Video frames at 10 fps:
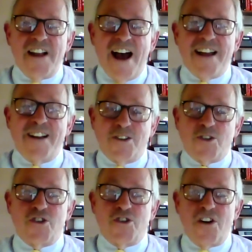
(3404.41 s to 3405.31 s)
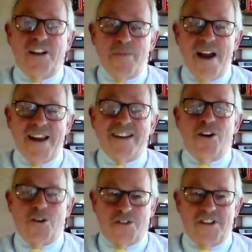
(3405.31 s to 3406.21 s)
not necessarily making
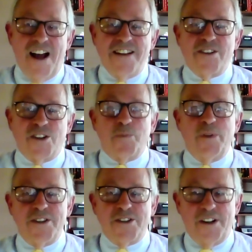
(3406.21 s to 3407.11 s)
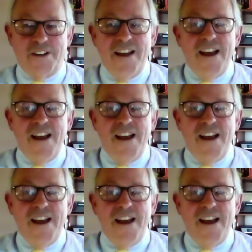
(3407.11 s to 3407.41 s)
those lines explicit